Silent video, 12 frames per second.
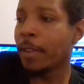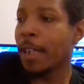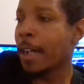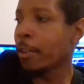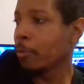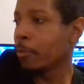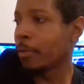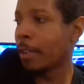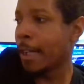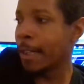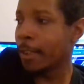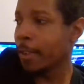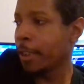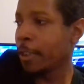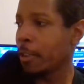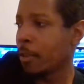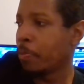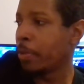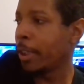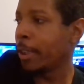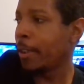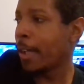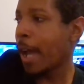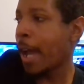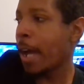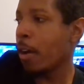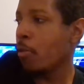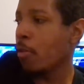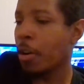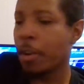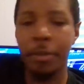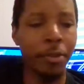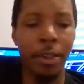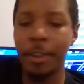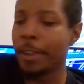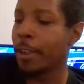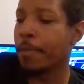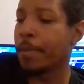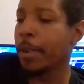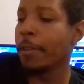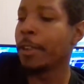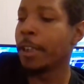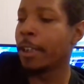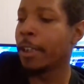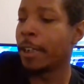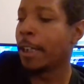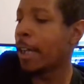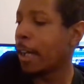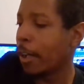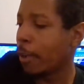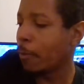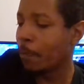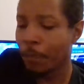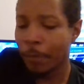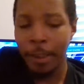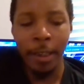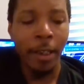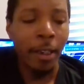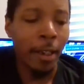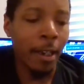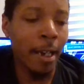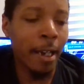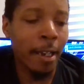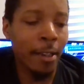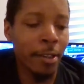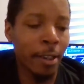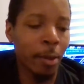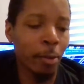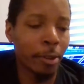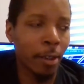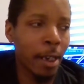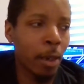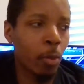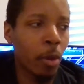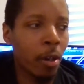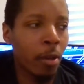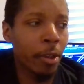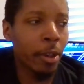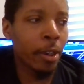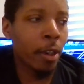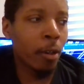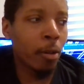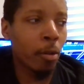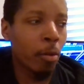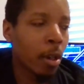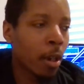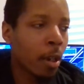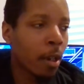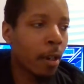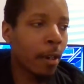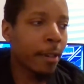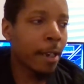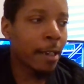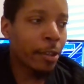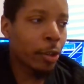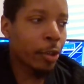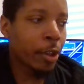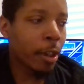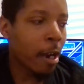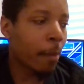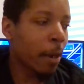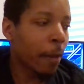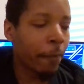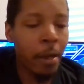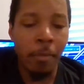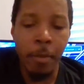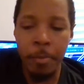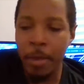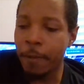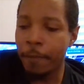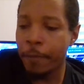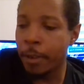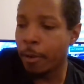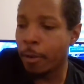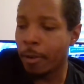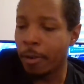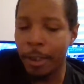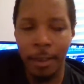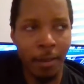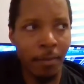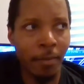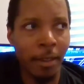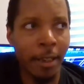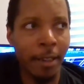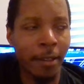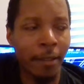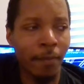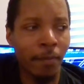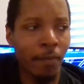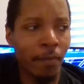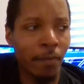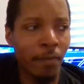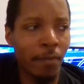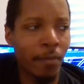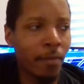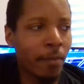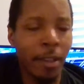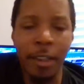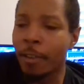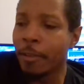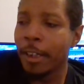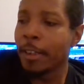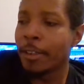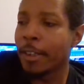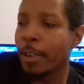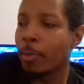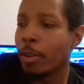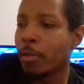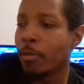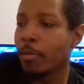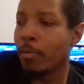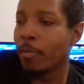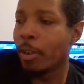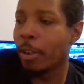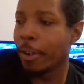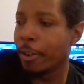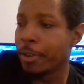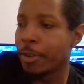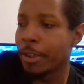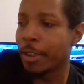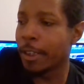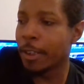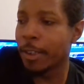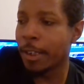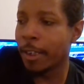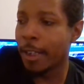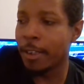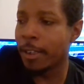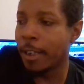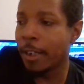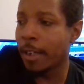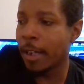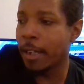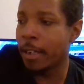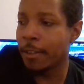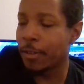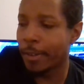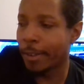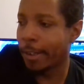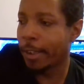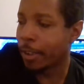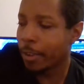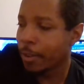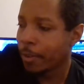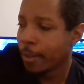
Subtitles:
yeah, I don't like Nina, but how are you sitting there comparing Nina to Nell? And Sonny was like, well, that's just, how my family may feel. And I'm like, Nina's like, well, are you sitting there saying that DNA is I